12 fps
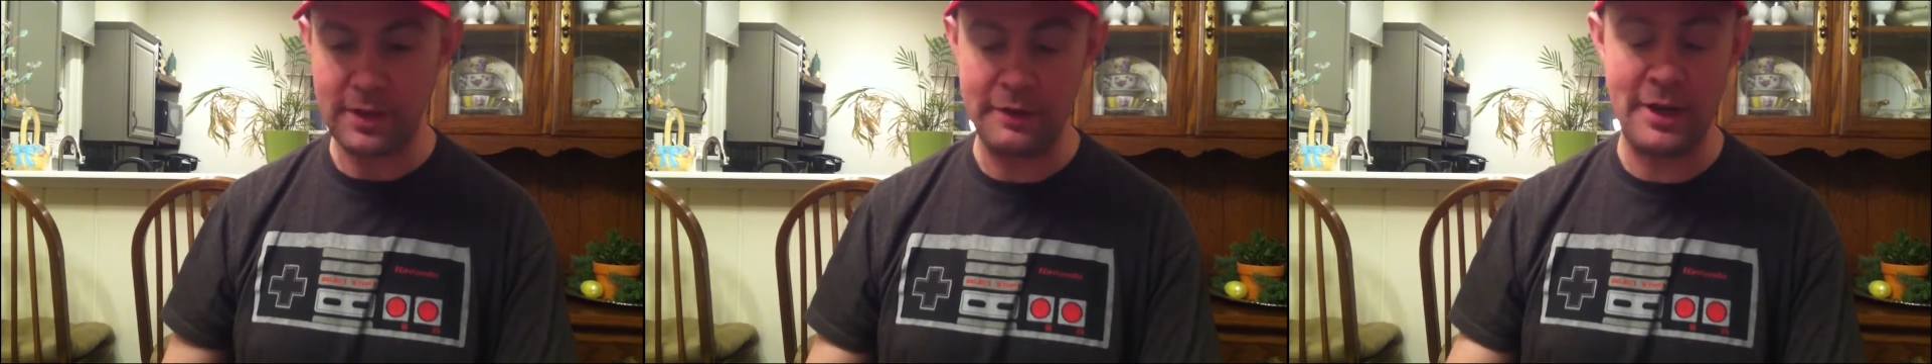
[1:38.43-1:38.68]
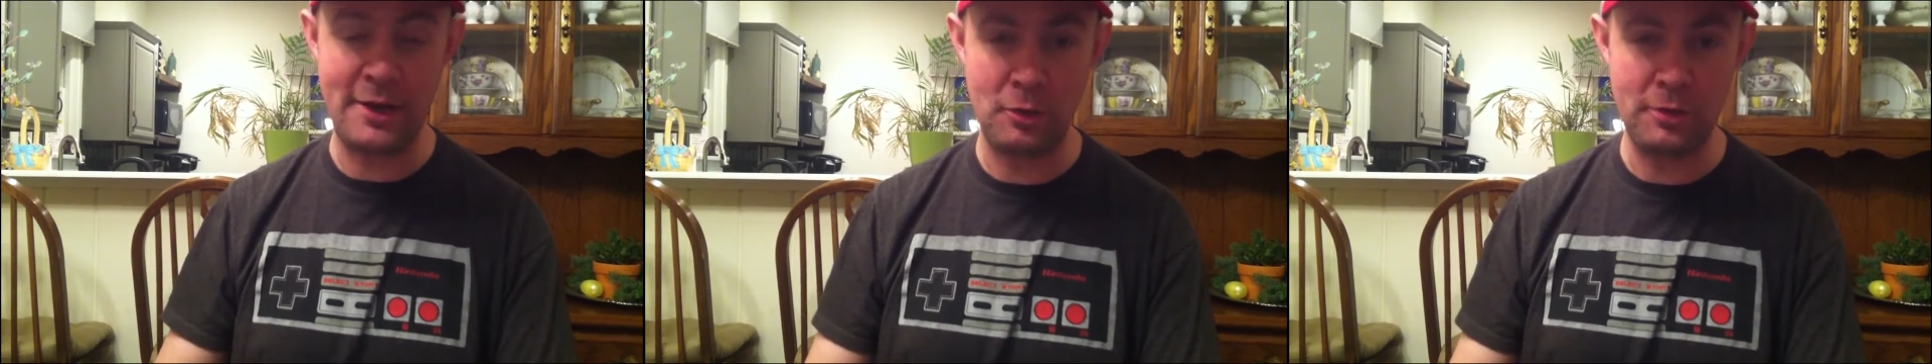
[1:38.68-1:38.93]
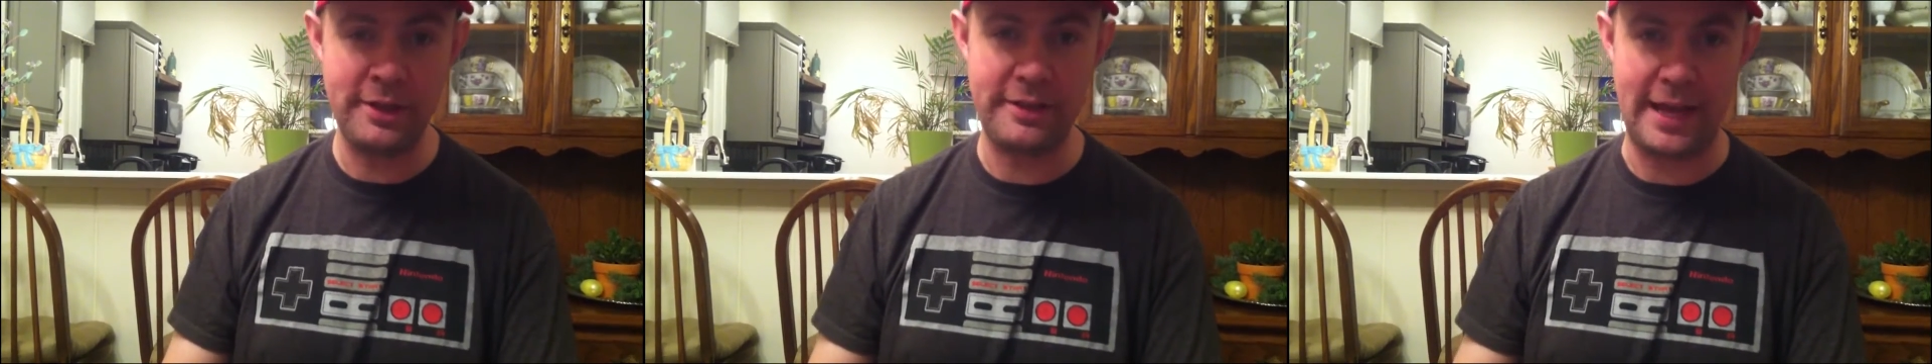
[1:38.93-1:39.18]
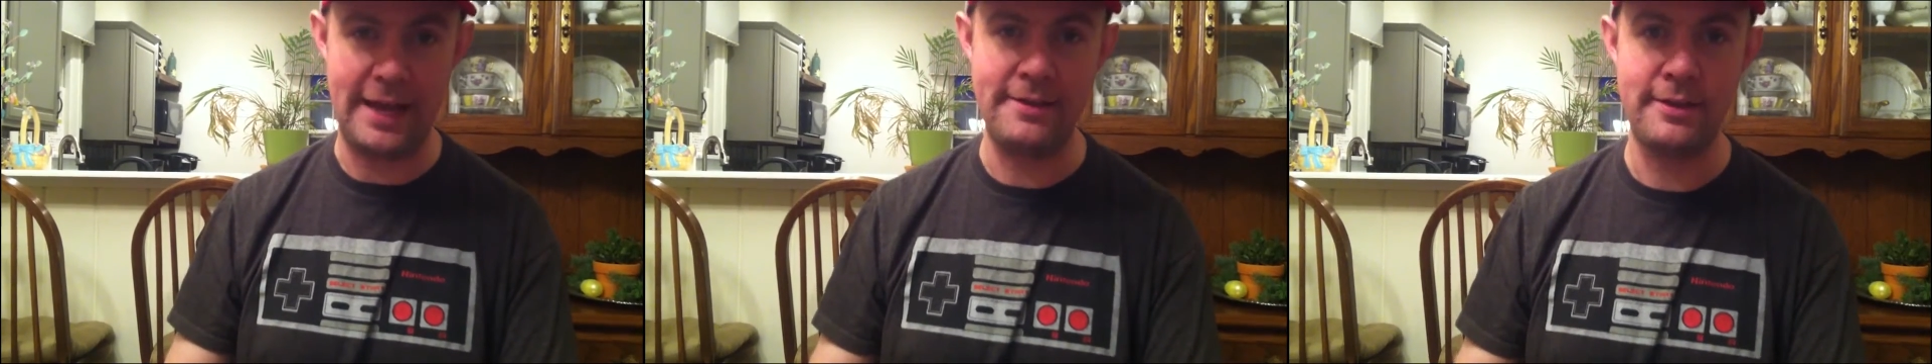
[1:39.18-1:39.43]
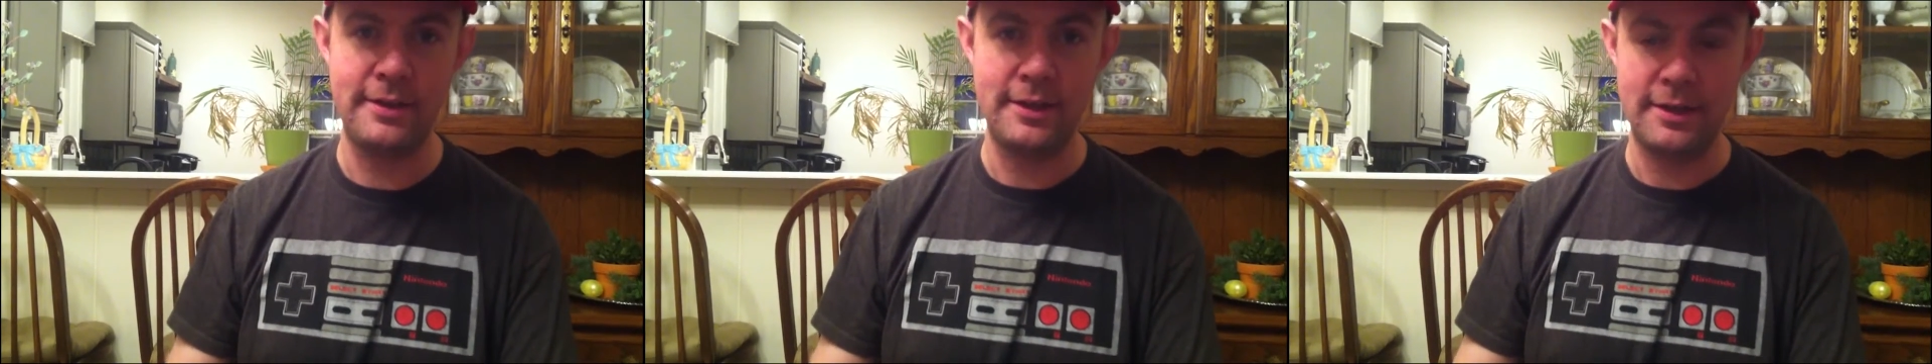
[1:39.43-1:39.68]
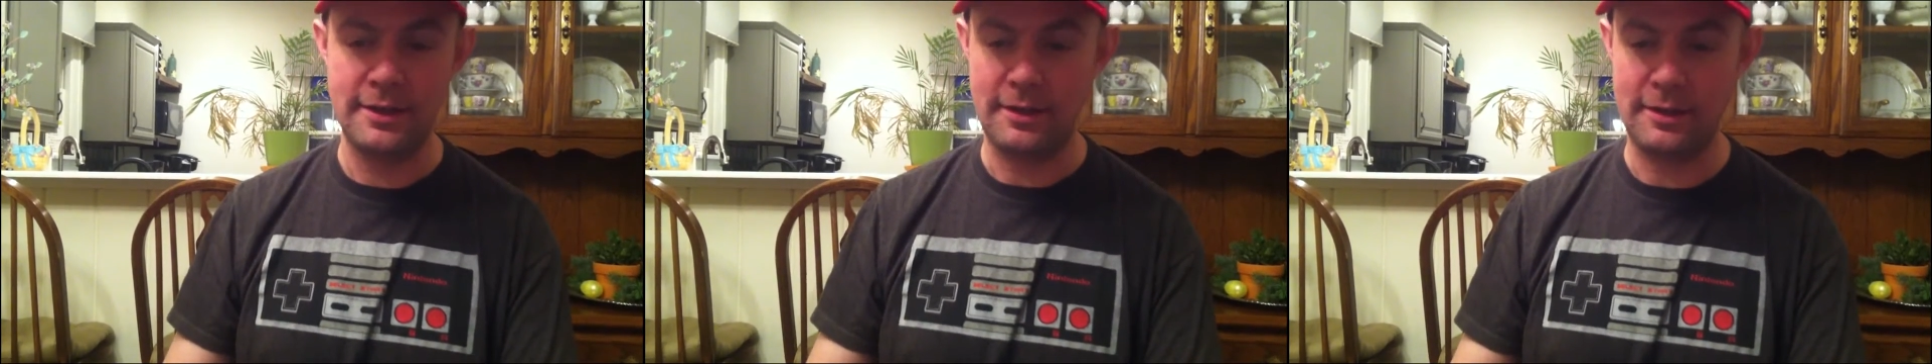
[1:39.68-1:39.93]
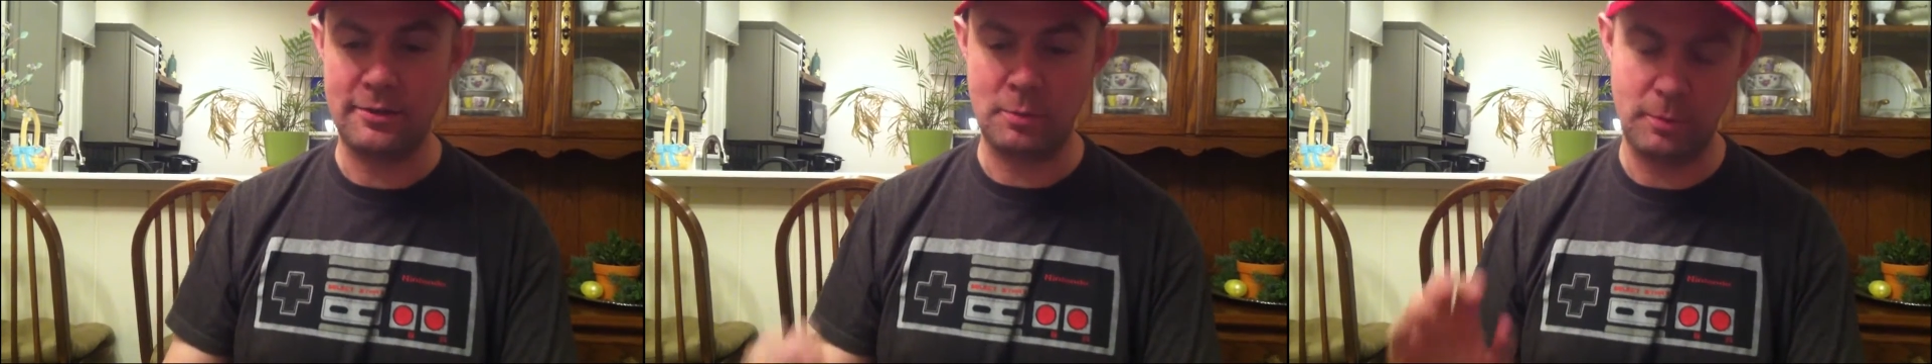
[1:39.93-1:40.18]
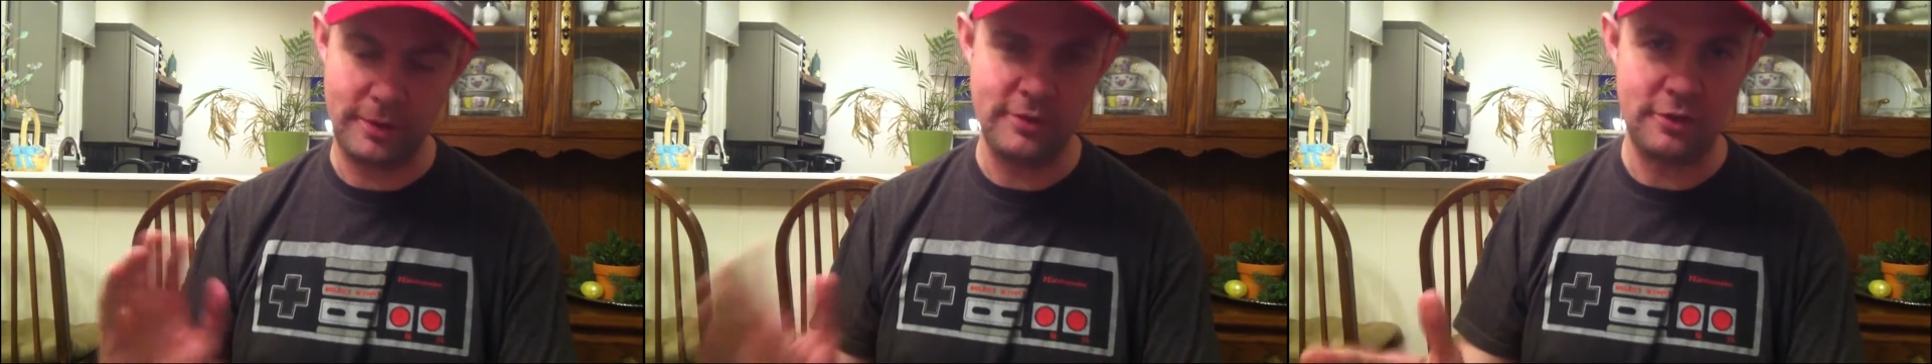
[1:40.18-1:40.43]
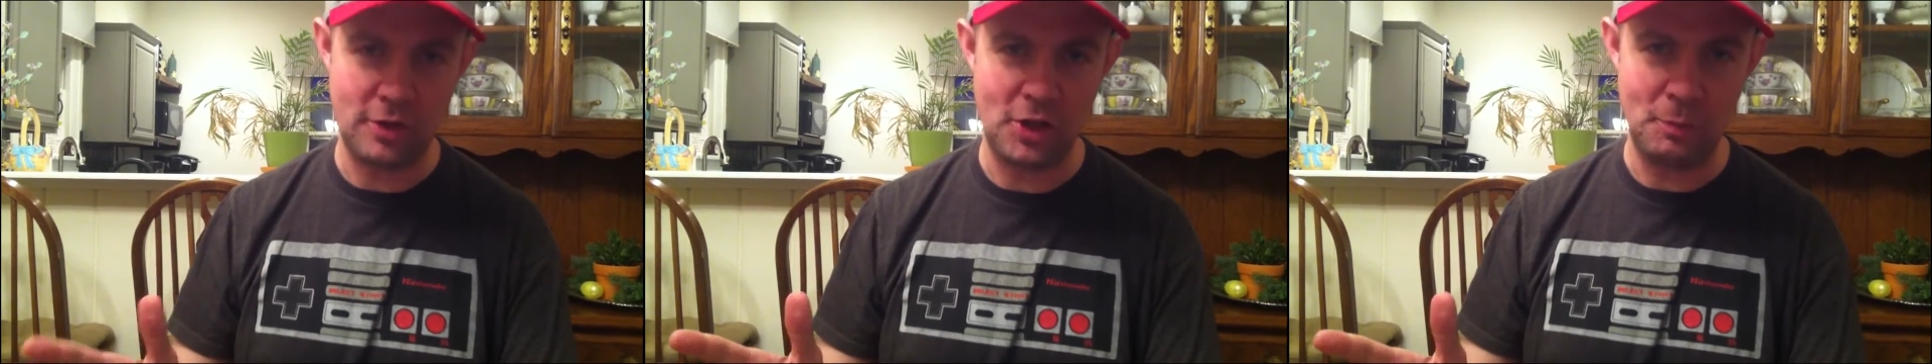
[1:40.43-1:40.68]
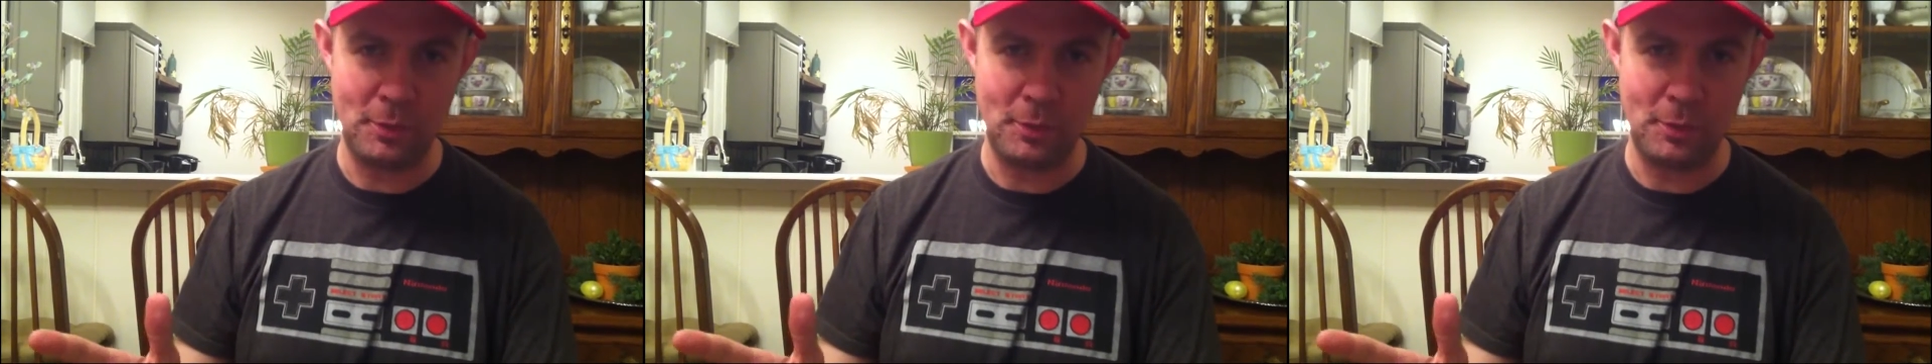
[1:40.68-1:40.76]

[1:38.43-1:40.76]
Not only that, the reason it's called